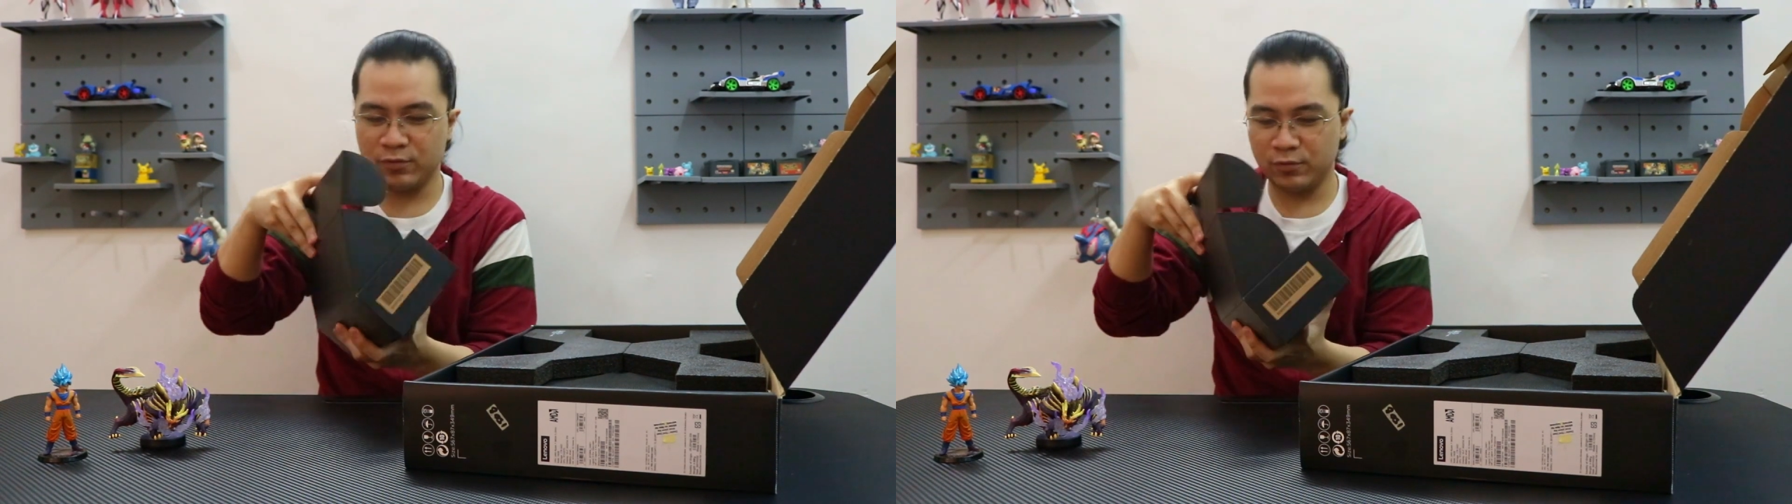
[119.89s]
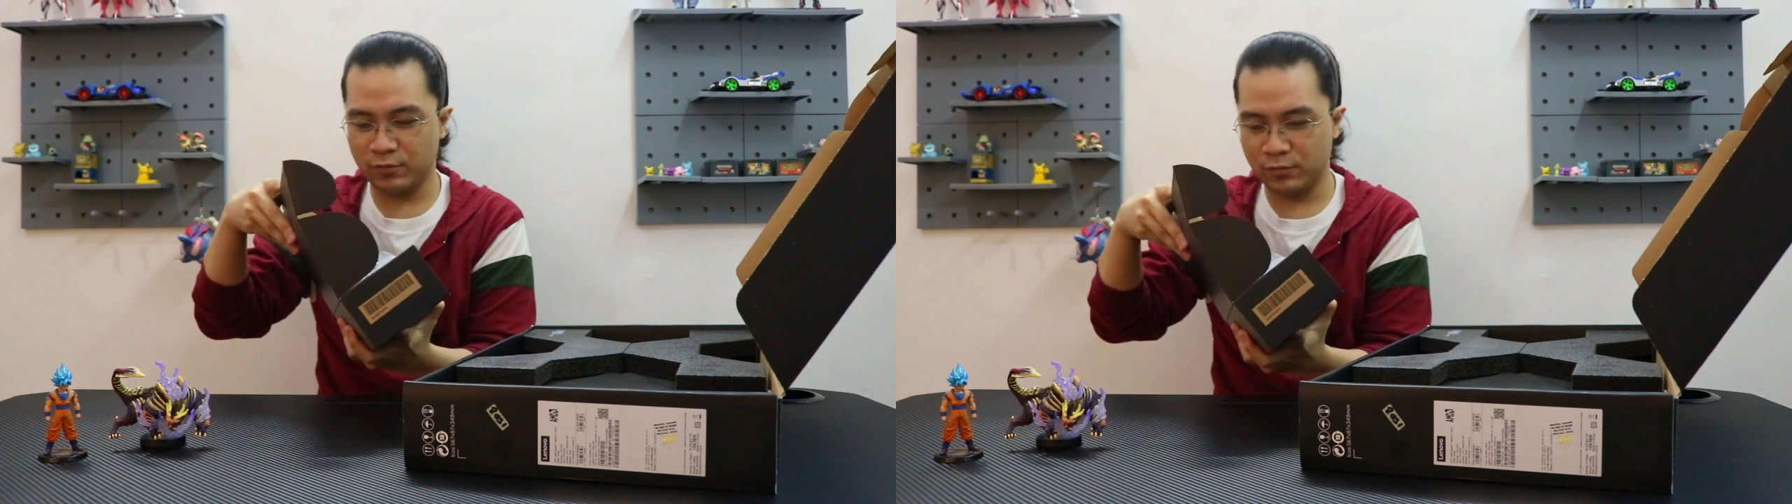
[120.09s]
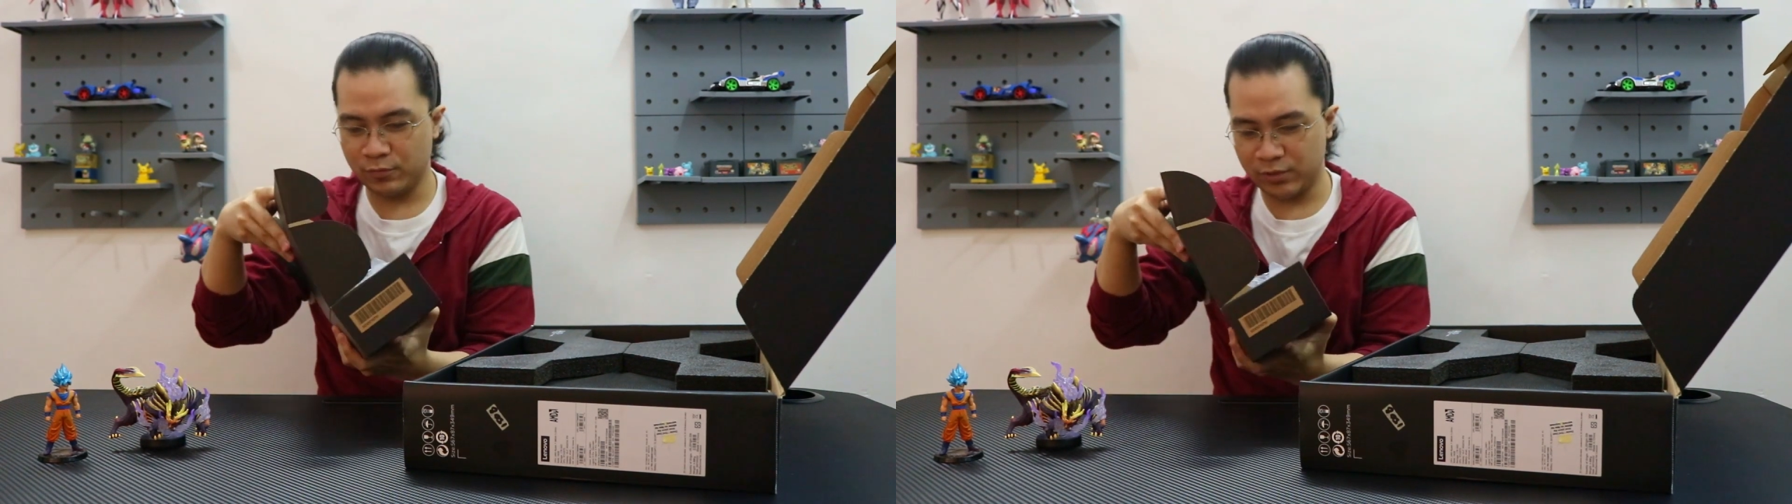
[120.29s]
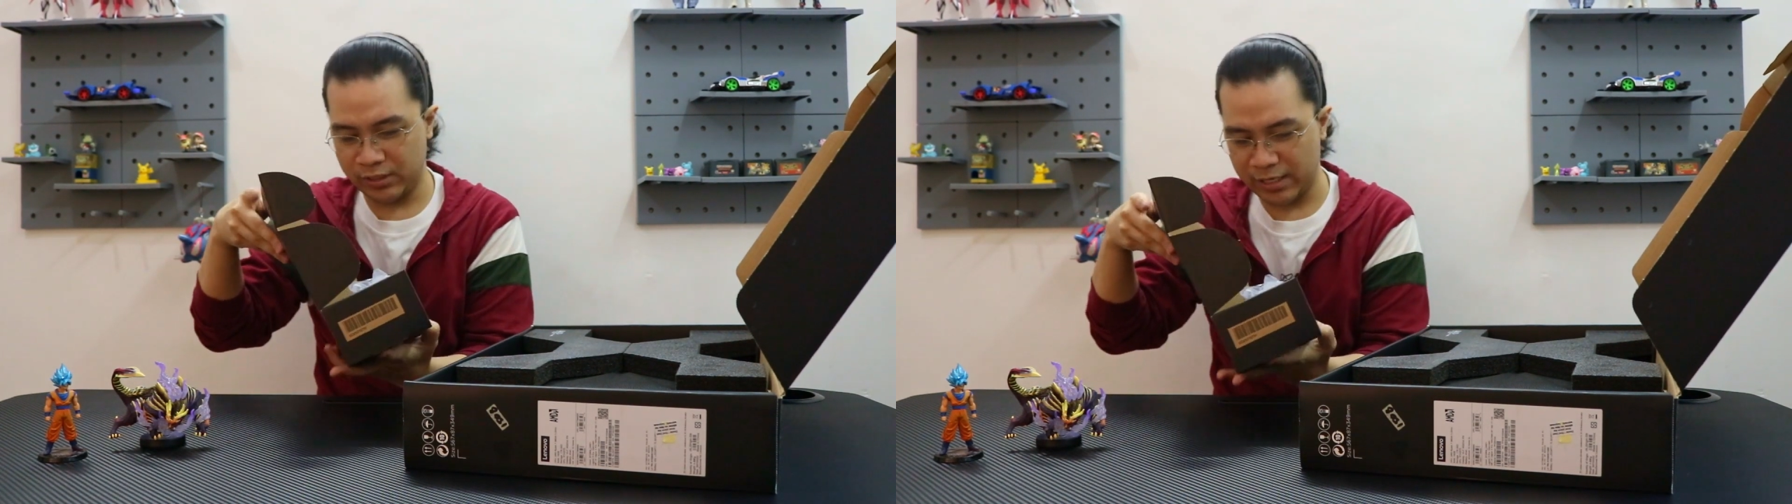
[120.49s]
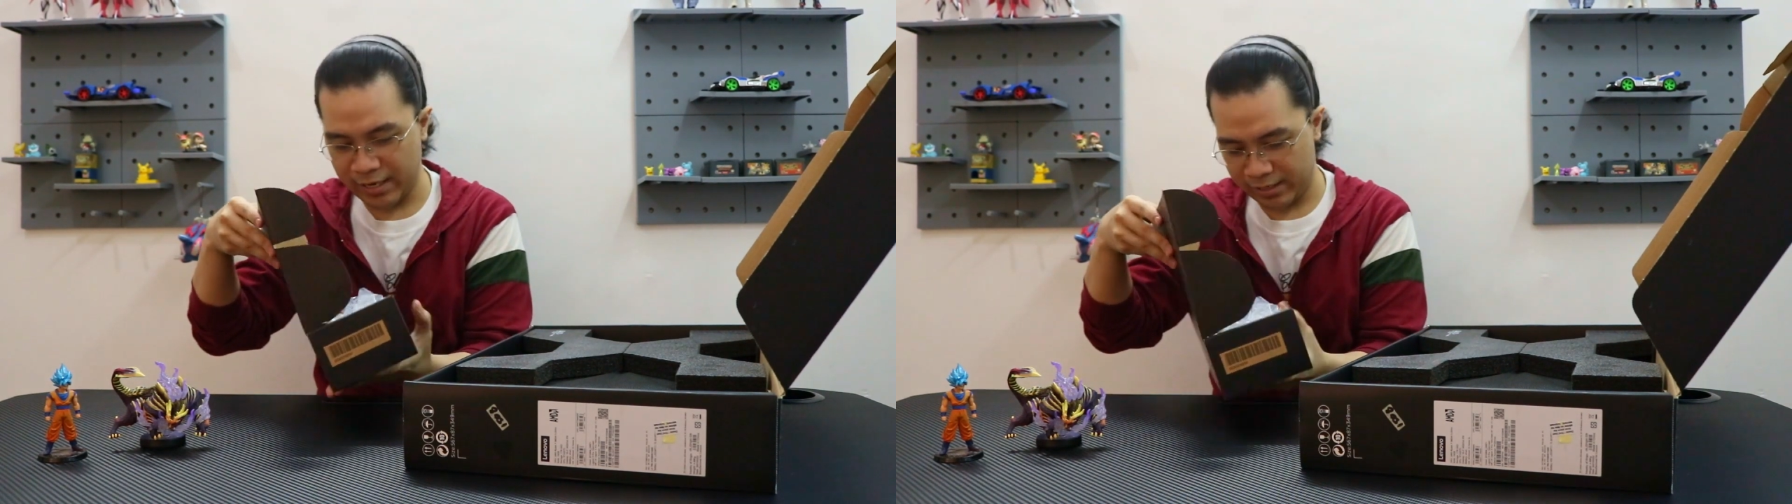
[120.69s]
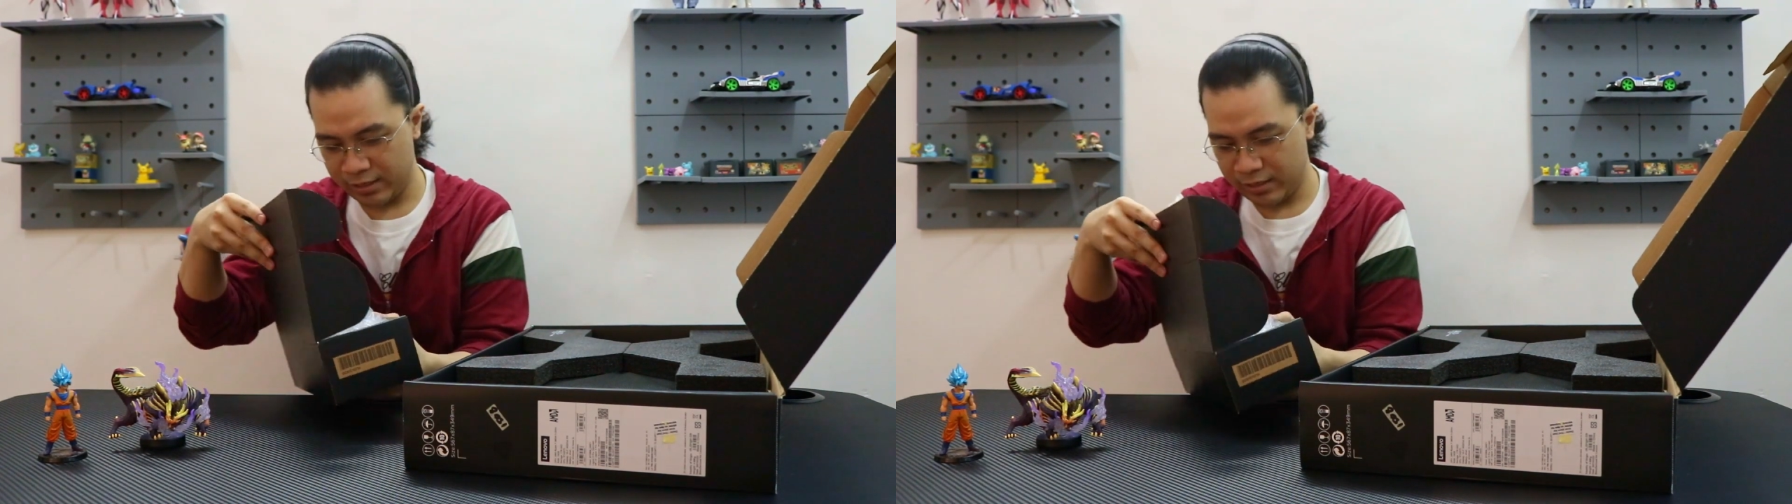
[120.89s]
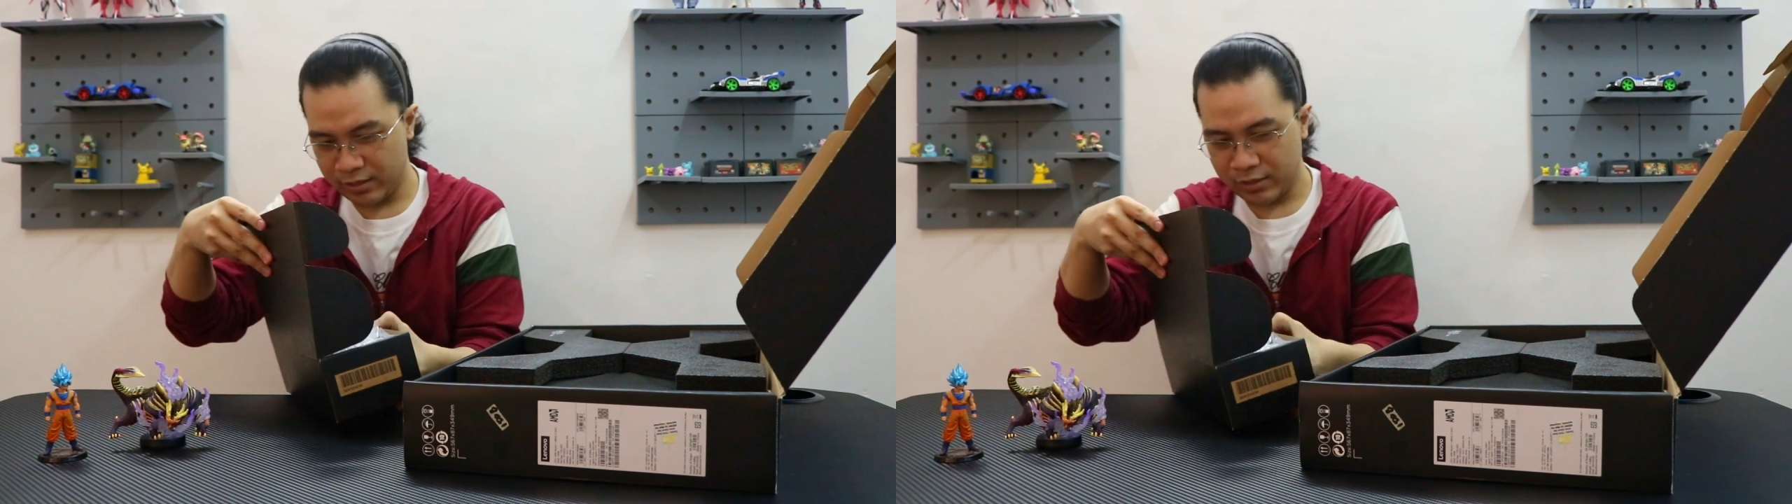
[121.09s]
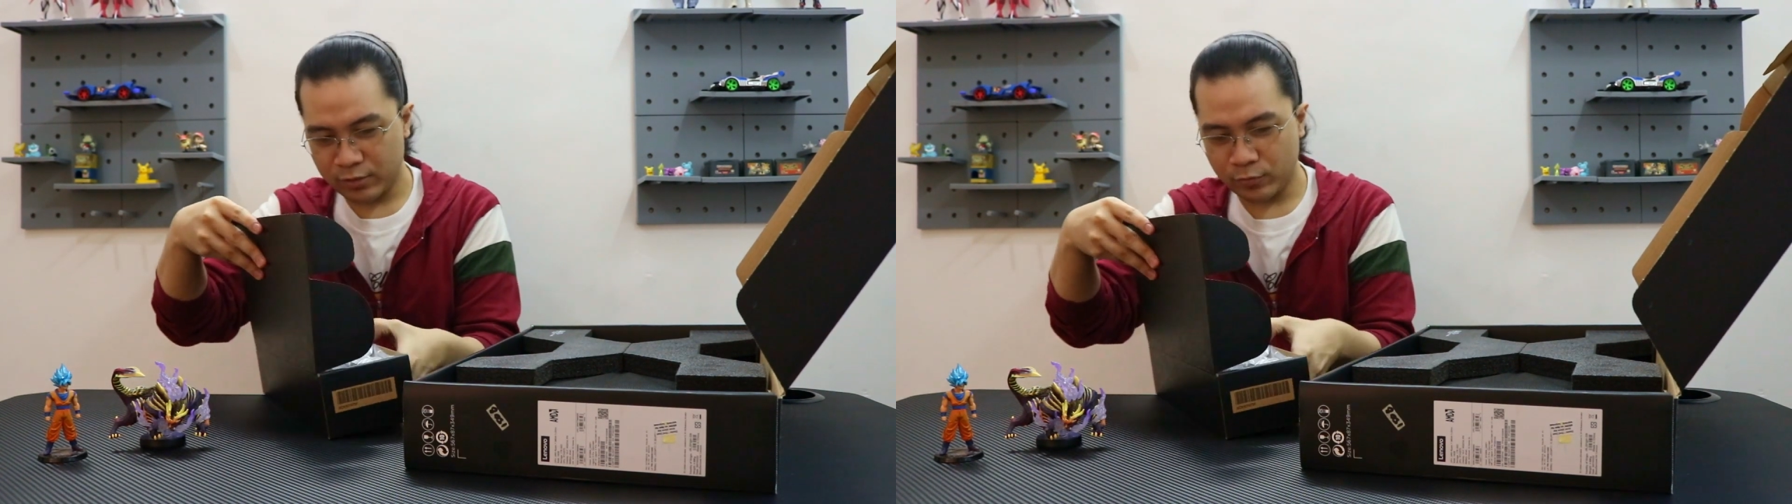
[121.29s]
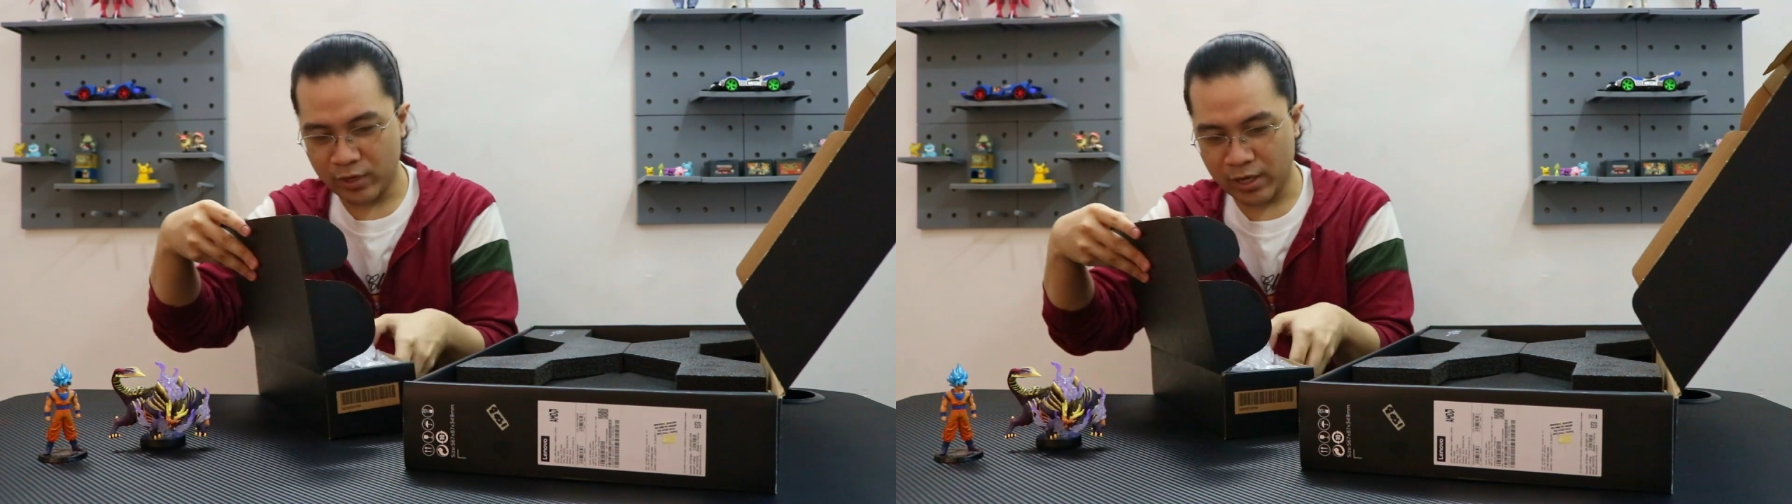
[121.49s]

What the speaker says: So yeah, we